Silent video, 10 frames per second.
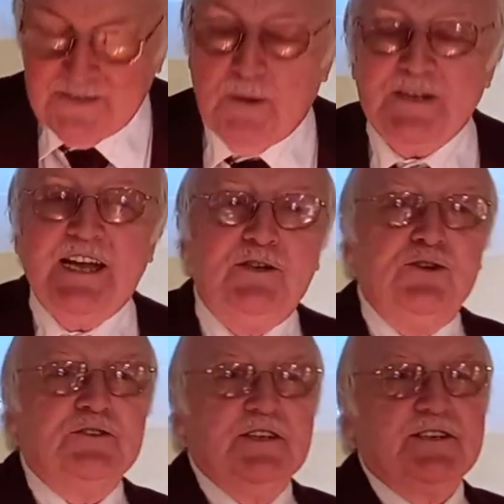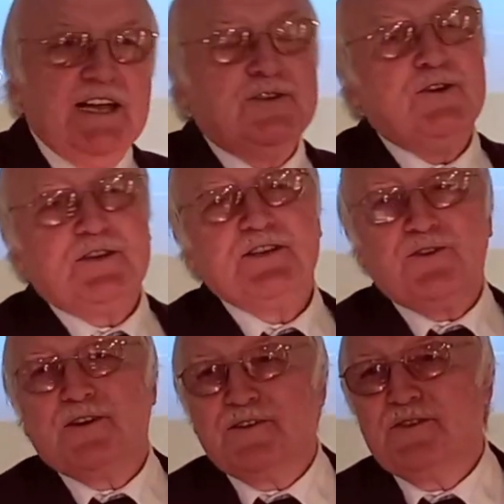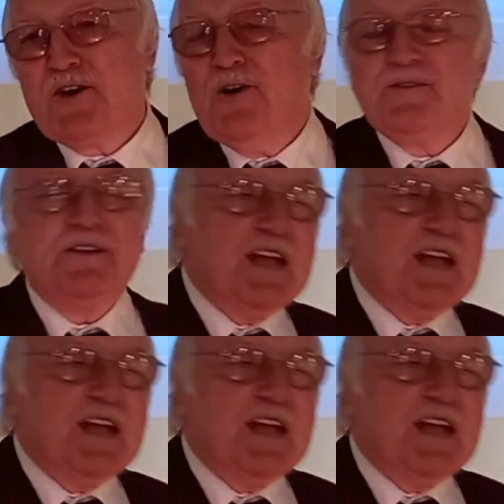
But they took this, Ark of the Covenant,